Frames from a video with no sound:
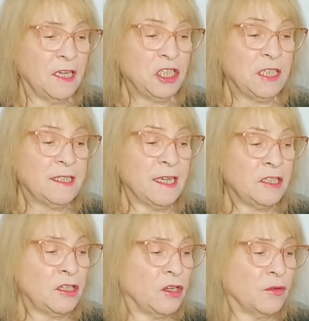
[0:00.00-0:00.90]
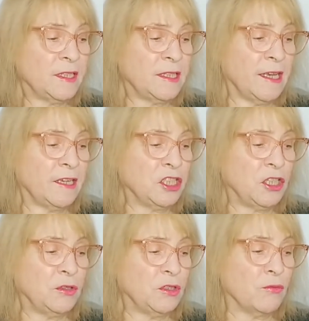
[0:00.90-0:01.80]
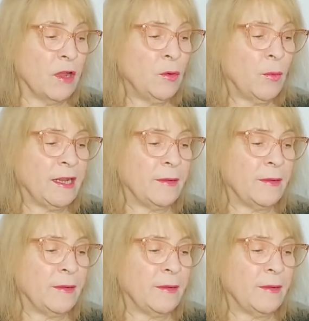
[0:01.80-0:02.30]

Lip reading: She sent a note saying she'd run away